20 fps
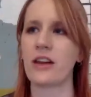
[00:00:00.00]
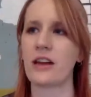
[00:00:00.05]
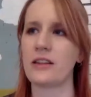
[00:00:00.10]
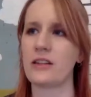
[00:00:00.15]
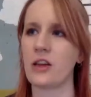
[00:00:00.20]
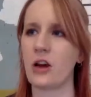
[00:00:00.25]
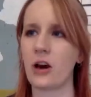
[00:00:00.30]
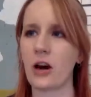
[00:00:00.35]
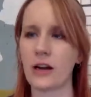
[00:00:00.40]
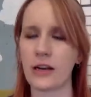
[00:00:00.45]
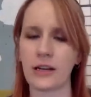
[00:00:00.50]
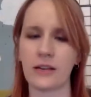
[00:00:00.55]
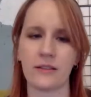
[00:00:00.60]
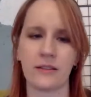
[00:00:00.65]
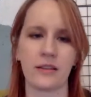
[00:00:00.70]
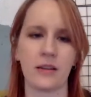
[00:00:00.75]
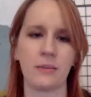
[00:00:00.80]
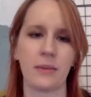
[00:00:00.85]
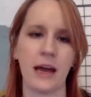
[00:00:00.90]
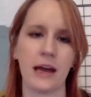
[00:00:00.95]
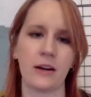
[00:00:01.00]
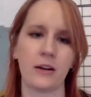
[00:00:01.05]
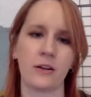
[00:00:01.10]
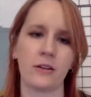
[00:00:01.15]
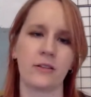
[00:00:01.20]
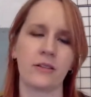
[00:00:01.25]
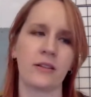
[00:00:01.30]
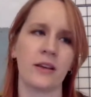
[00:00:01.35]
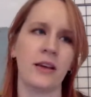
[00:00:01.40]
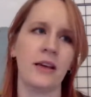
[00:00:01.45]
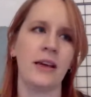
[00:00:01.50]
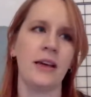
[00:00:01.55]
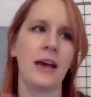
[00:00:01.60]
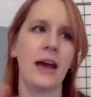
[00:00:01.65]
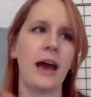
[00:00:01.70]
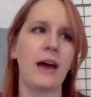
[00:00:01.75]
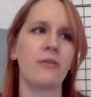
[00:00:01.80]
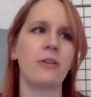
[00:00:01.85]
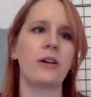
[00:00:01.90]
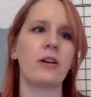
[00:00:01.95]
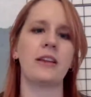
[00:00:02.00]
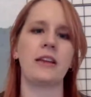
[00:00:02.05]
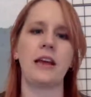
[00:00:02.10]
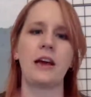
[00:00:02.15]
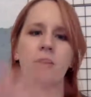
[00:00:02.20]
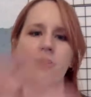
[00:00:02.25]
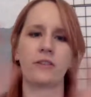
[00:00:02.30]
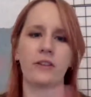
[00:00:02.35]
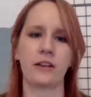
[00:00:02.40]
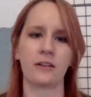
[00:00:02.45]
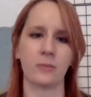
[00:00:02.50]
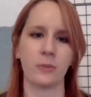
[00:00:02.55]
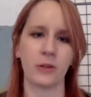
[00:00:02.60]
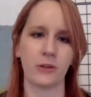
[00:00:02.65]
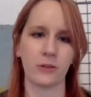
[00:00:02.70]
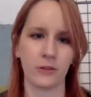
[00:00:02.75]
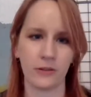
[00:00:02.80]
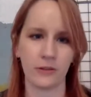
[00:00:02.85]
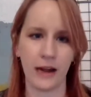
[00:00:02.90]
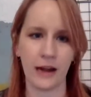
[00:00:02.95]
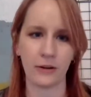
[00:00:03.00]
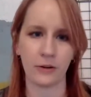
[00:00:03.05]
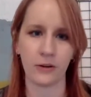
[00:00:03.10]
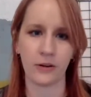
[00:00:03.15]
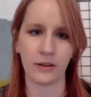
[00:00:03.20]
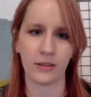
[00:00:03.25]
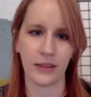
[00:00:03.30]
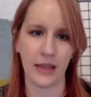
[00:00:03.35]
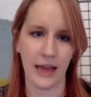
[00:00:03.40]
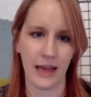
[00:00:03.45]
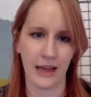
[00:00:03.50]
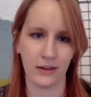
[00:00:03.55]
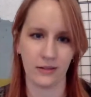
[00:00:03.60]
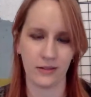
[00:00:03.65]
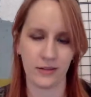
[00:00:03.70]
and the audience that matters. Everything else gets built around that.